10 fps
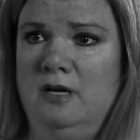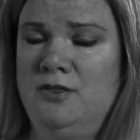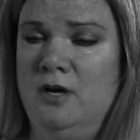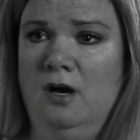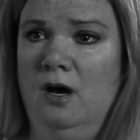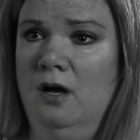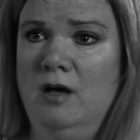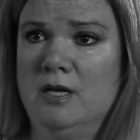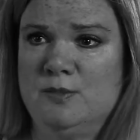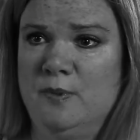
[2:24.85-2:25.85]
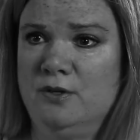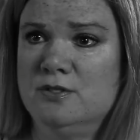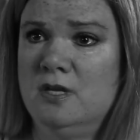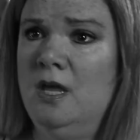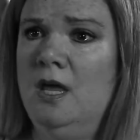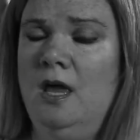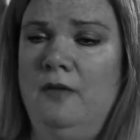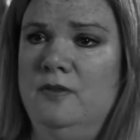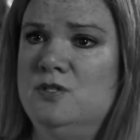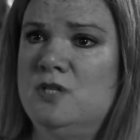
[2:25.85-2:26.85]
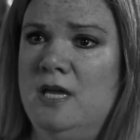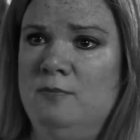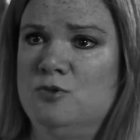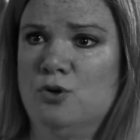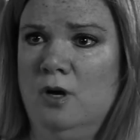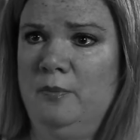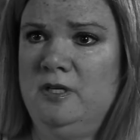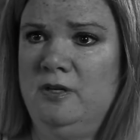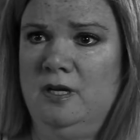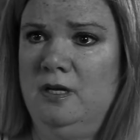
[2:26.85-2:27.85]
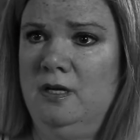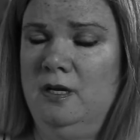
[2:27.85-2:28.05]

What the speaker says: I thought all hospitals had the same trauma unit.